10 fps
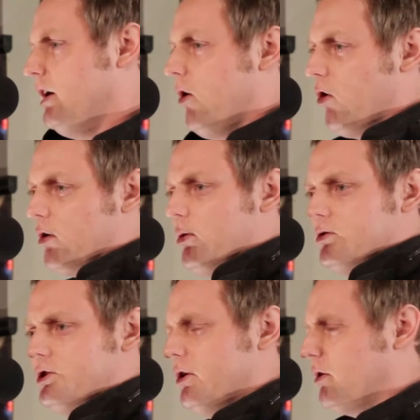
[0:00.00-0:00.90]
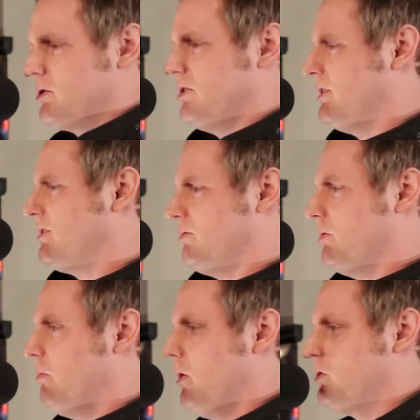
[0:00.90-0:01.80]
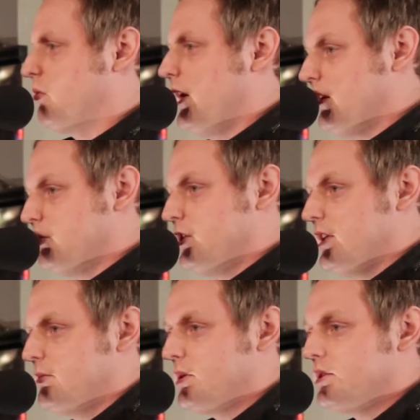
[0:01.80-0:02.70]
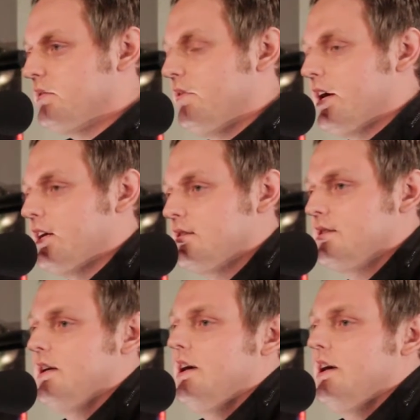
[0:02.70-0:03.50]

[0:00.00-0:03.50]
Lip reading: horrible jokes or just the most random shit, especially in Vegas.